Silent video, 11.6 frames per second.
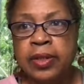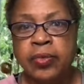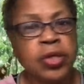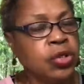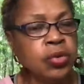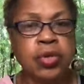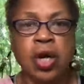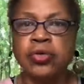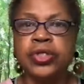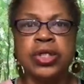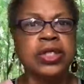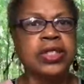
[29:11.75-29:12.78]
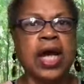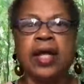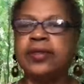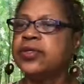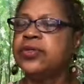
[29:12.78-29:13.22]
When you go to the
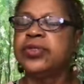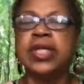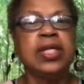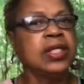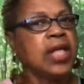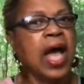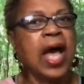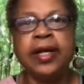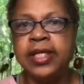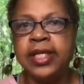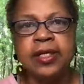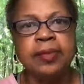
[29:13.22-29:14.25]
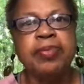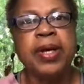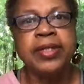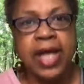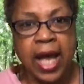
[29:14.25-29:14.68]
doctor, you say, look, I need a
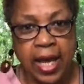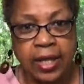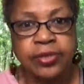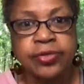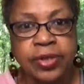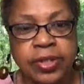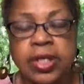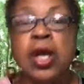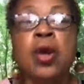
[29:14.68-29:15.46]
podiatrist.